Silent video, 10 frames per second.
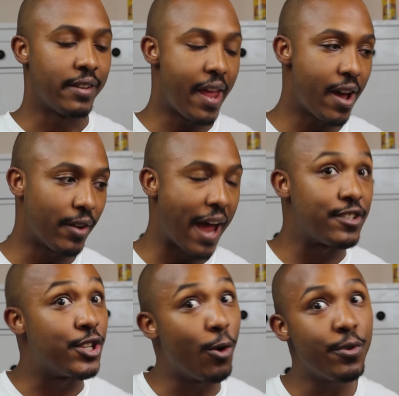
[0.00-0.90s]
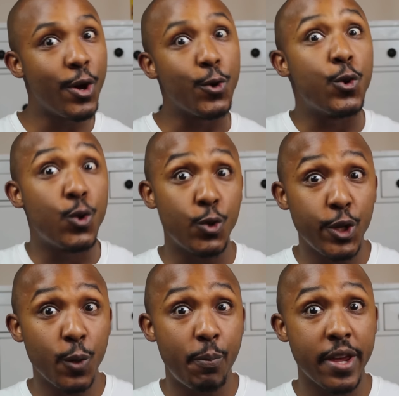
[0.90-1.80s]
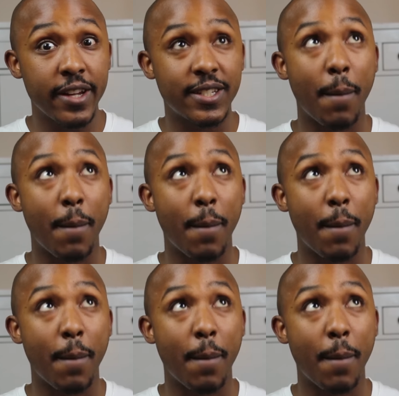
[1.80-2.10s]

Now, I don't know who you picked,